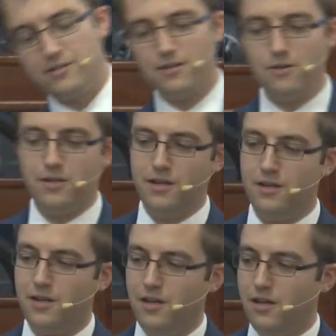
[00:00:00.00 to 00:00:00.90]
Like, okay,
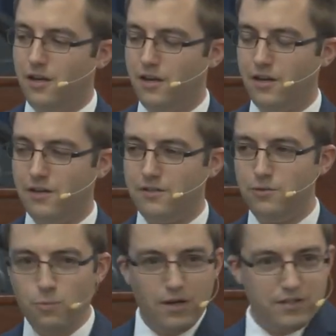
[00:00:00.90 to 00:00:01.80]
uh,
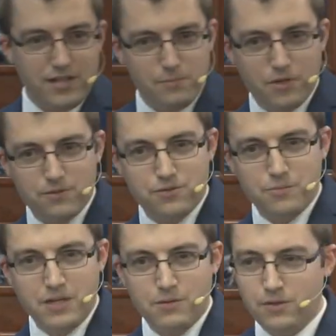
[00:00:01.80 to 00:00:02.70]
you want Tamar so
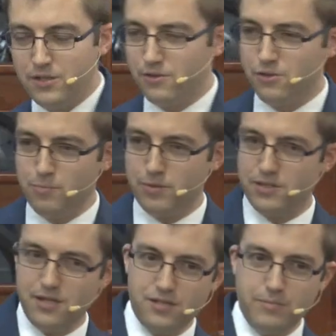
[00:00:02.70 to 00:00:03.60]
bad. Well, here, you
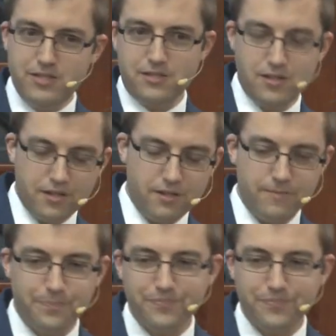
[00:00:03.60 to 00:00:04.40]
pretend to be sick.